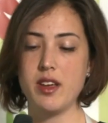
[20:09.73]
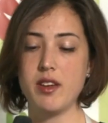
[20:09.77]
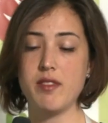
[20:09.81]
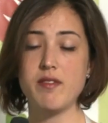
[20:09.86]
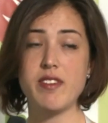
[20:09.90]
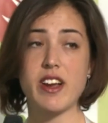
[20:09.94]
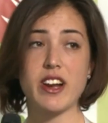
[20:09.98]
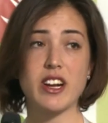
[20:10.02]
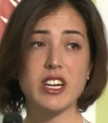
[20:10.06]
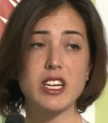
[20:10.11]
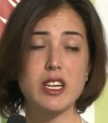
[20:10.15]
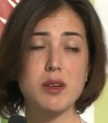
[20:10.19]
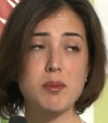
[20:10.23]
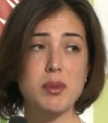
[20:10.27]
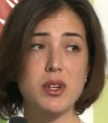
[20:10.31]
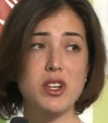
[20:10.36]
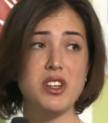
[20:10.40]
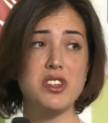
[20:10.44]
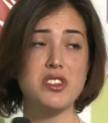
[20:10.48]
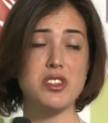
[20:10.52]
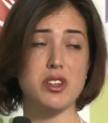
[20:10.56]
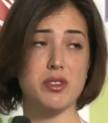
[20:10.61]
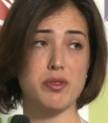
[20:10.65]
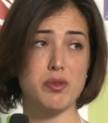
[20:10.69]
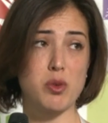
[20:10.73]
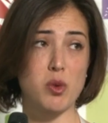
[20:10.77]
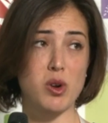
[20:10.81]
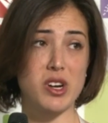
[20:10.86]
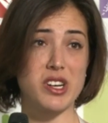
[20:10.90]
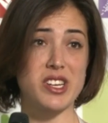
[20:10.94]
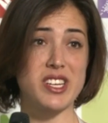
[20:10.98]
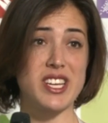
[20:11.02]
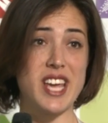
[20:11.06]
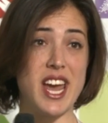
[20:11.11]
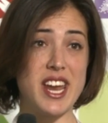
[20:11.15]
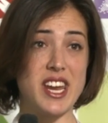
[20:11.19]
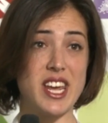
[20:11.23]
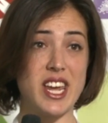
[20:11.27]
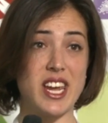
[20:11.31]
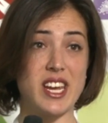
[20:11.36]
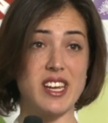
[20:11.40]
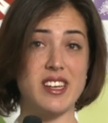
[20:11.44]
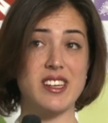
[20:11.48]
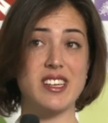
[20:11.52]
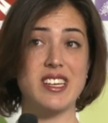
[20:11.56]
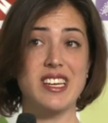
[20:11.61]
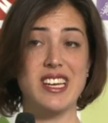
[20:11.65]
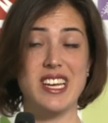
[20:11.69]
variables afford
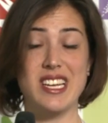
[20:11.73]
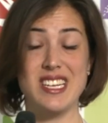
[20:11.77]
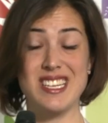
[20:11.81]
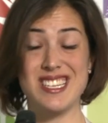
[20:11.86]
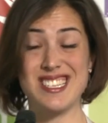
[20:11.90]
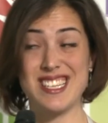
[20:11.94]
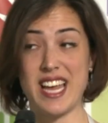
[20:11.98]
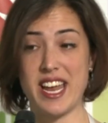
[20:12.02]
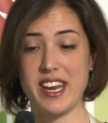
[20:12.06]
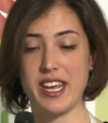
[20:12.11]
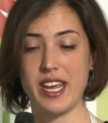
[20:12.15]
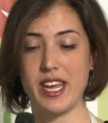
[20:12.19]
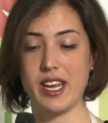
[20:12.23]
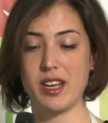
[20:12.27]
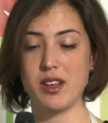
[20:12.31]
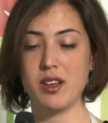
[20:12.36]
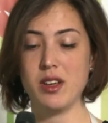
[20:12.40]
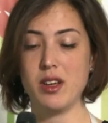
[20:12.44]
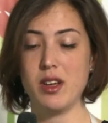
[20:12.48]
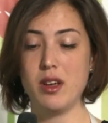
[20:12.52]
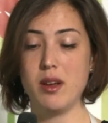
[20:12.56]
getting and setting,